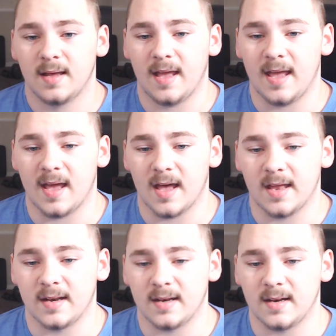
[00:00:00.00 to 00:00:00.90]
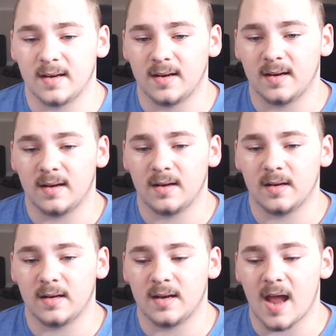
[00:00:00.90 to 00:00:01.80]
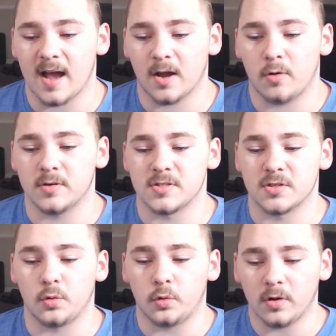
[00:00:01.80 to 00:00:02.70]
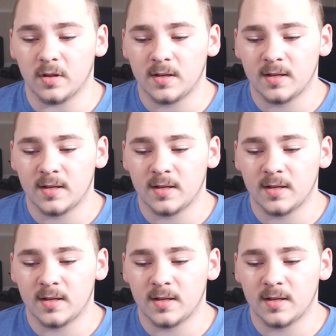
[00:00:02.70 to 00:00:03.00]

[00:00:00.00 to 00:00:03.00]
and not going to school.